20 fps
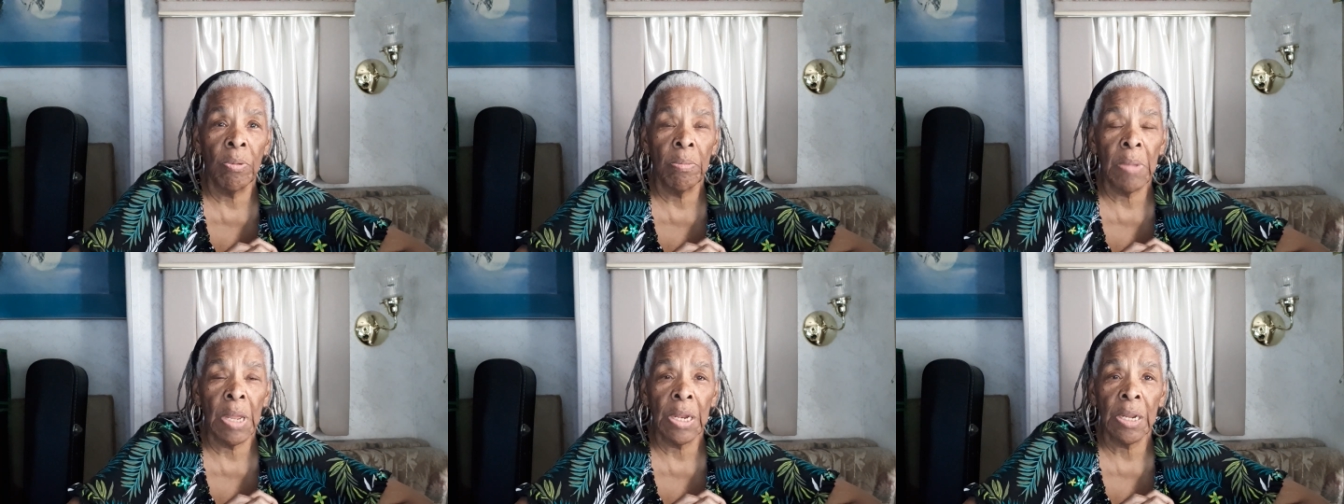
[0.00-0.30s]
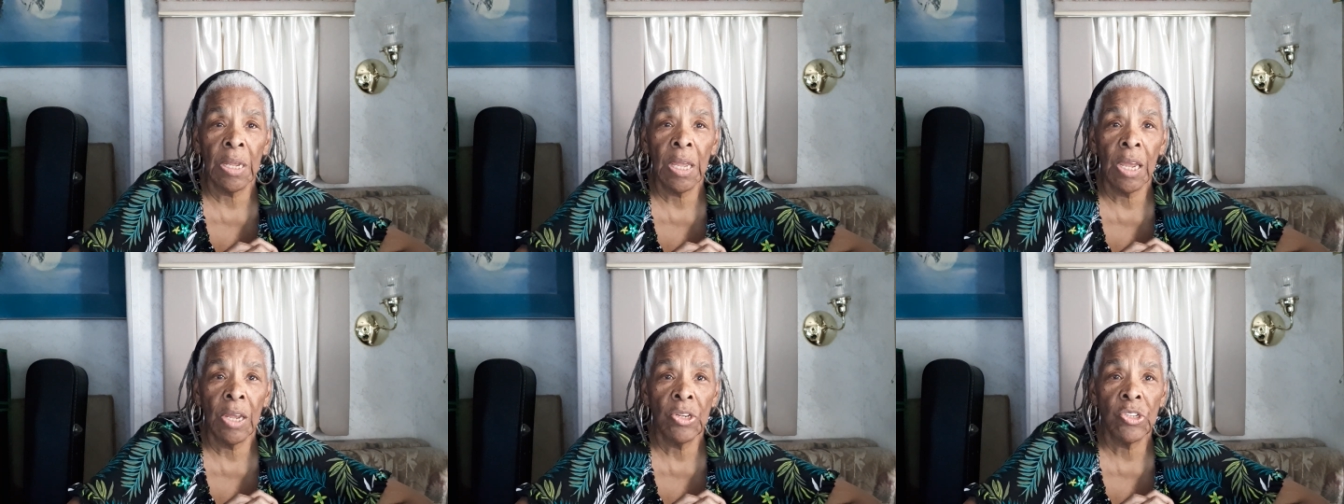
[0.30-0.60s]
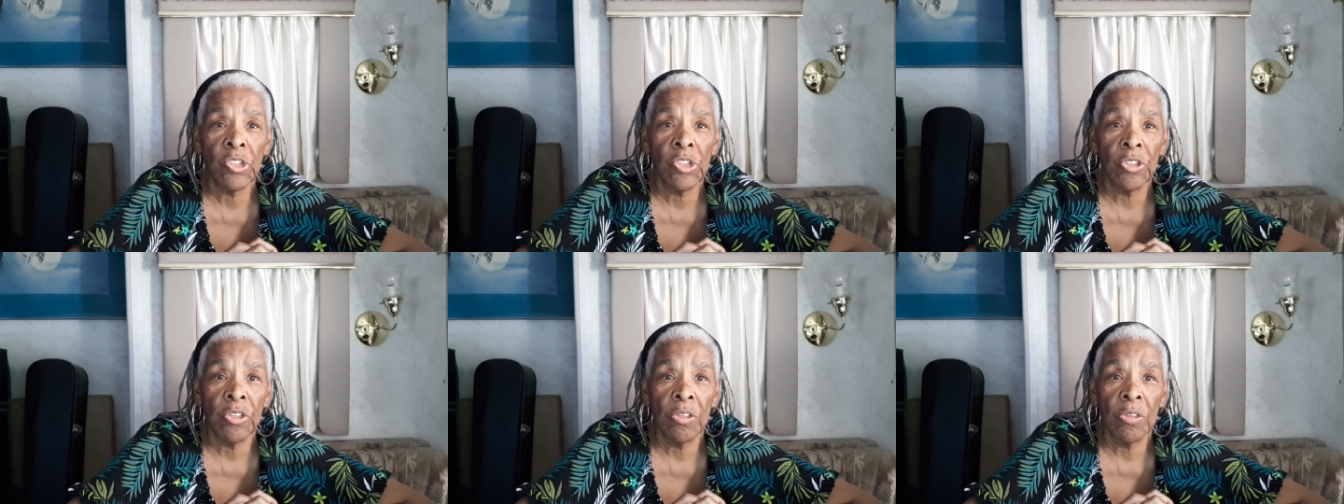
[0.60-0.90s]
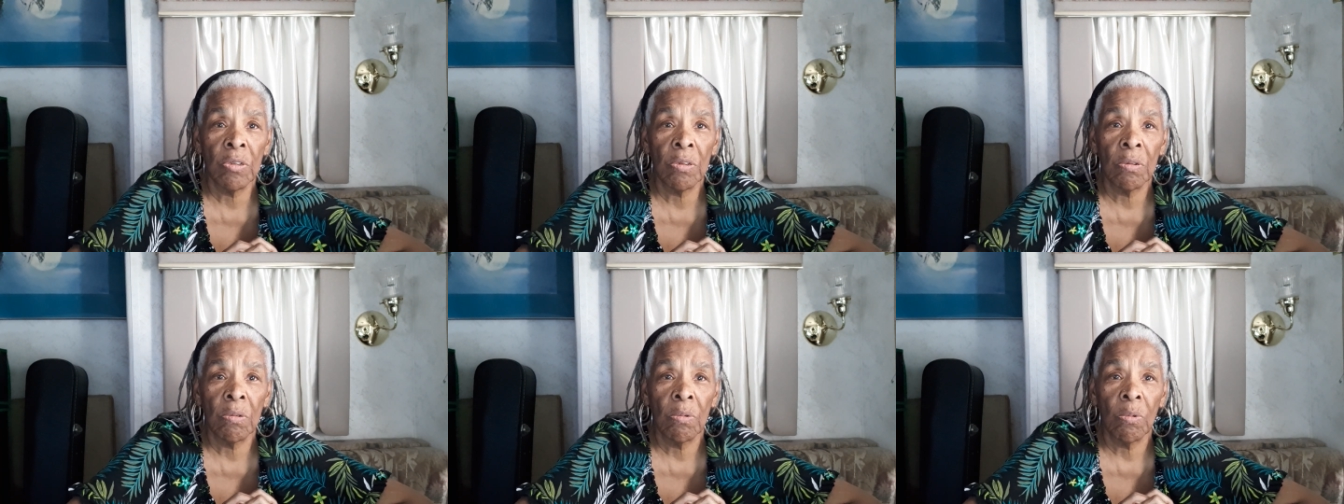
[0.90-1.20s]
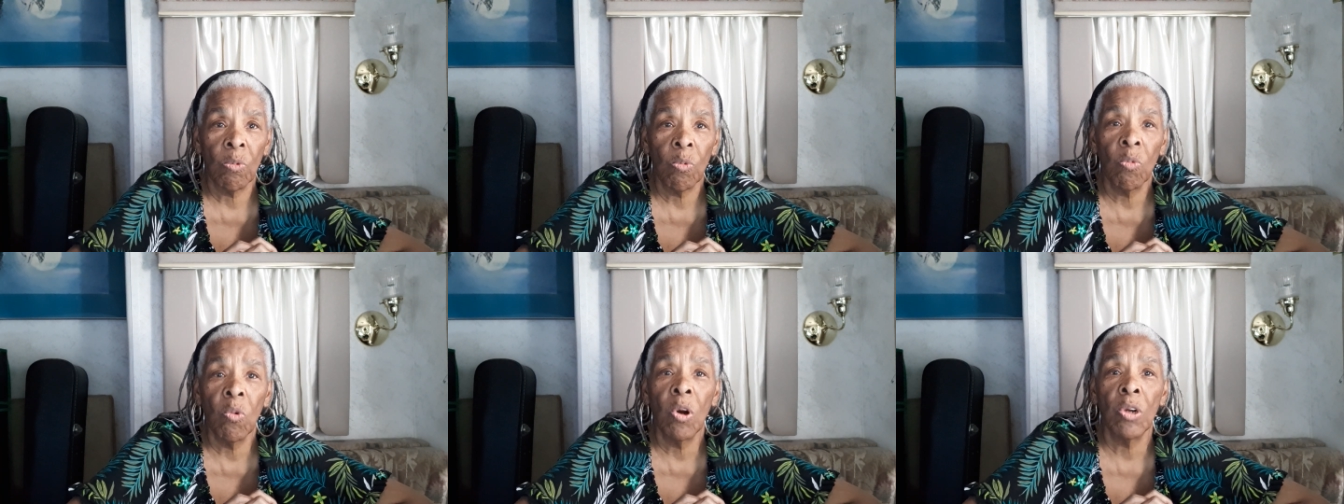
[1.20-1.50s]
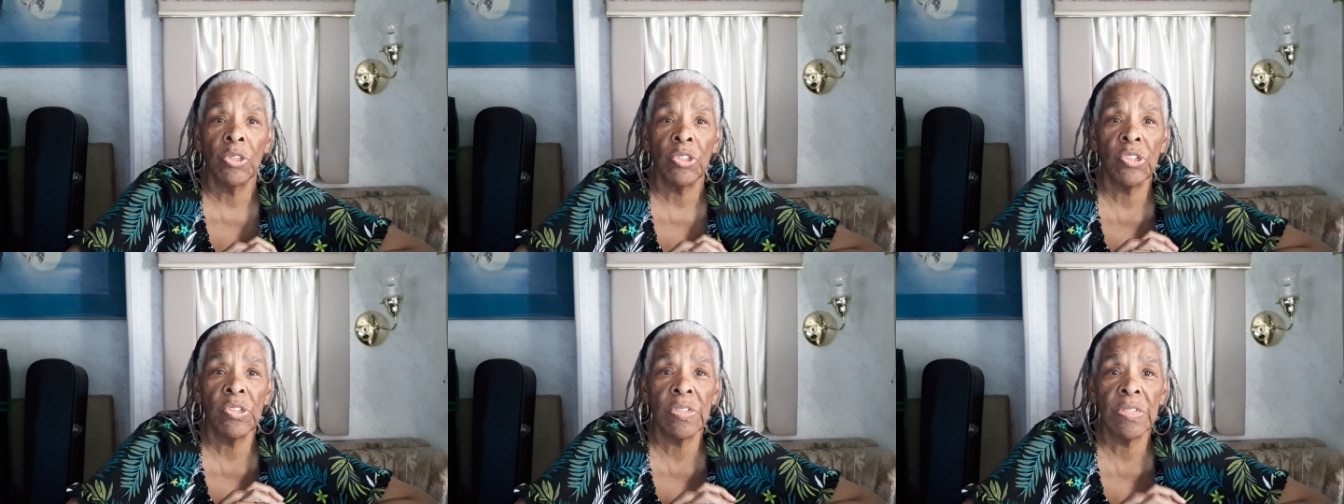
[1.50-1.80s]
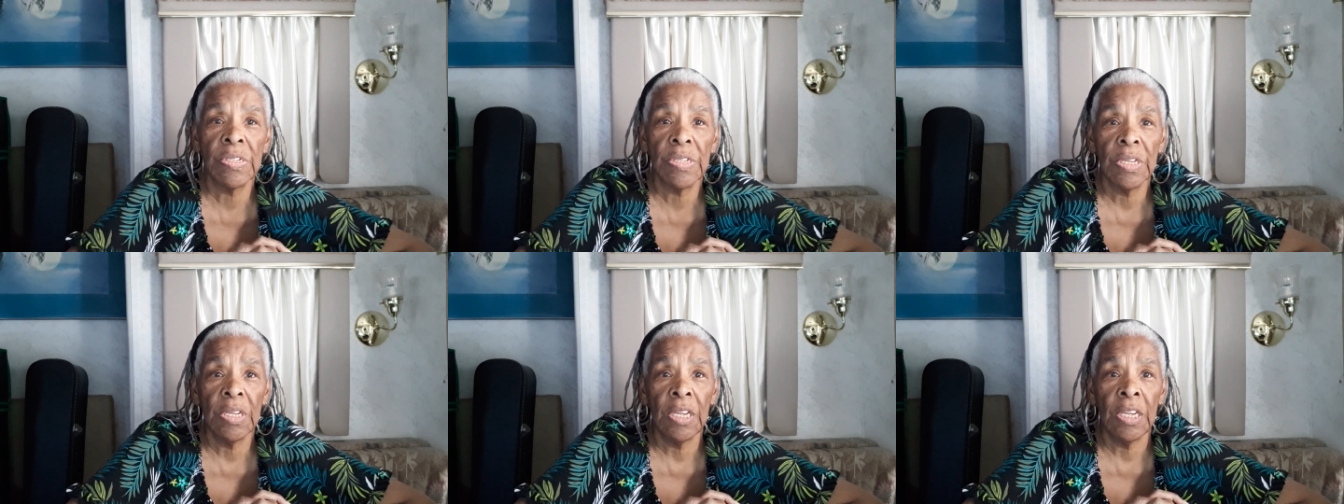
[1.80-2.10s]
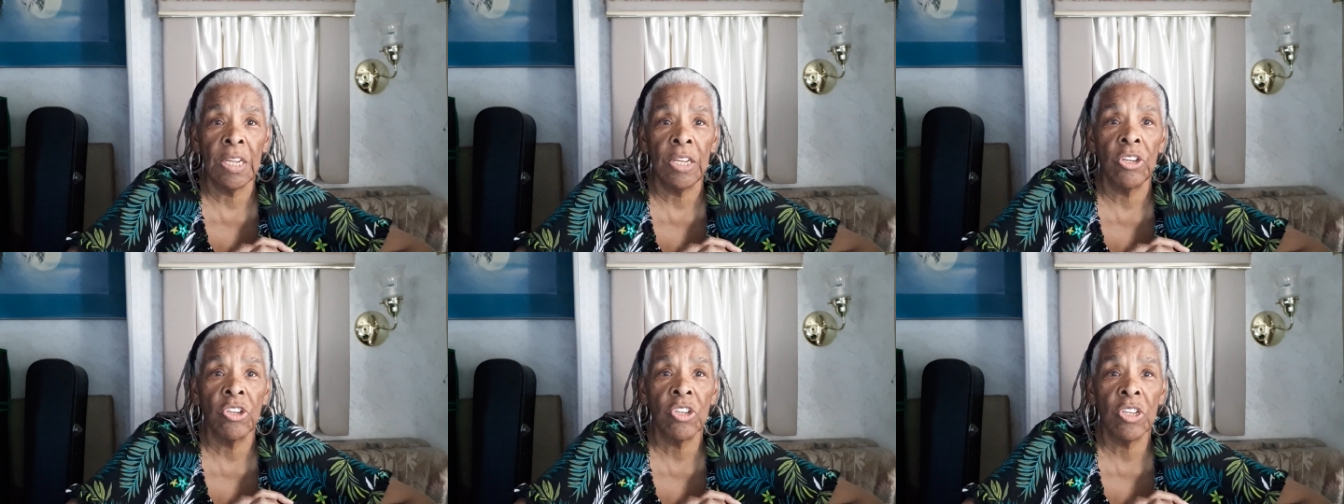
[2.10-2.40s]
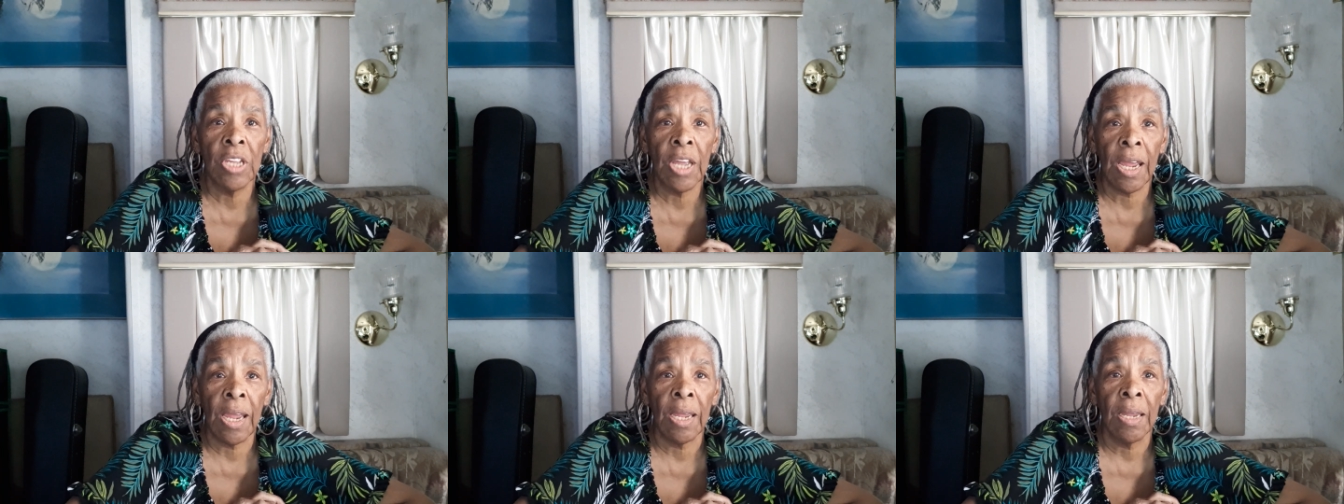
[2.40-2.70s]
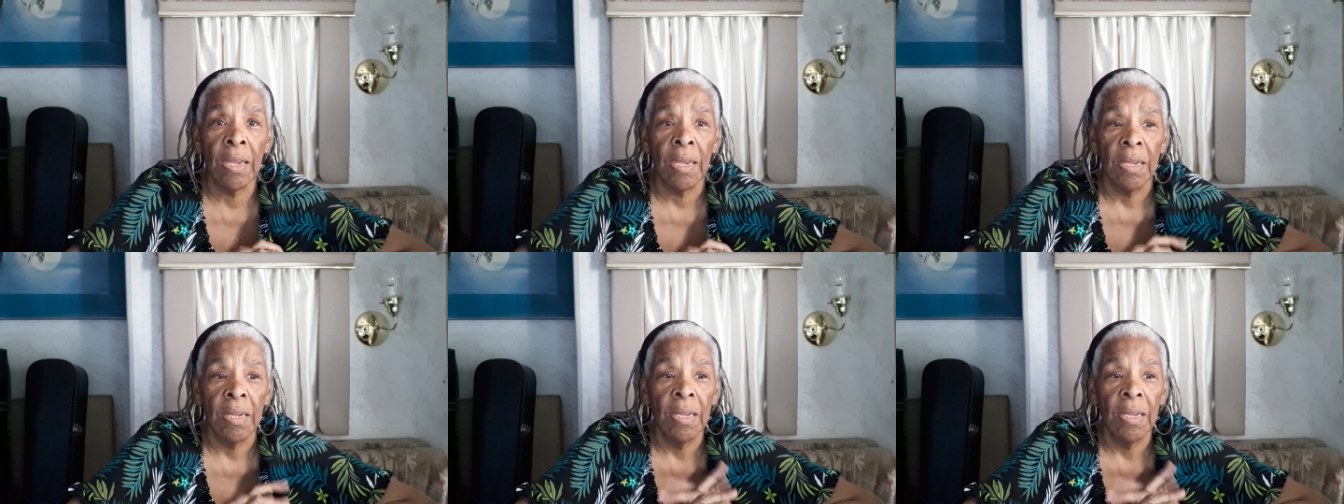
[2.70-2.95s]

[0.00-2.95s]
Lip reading: medication once each day.